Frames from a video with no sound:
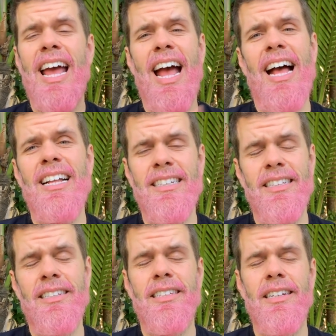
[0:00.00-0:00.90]

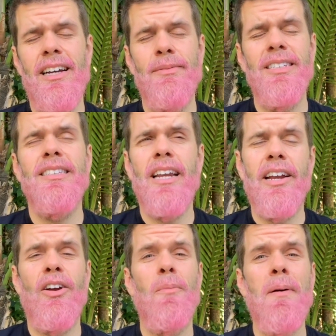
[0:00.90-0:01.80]
And I'm just
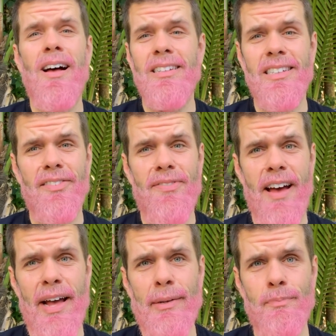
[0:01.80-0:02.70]
sending her positive
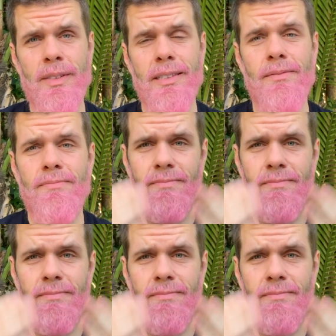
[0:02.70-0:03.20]
vibes.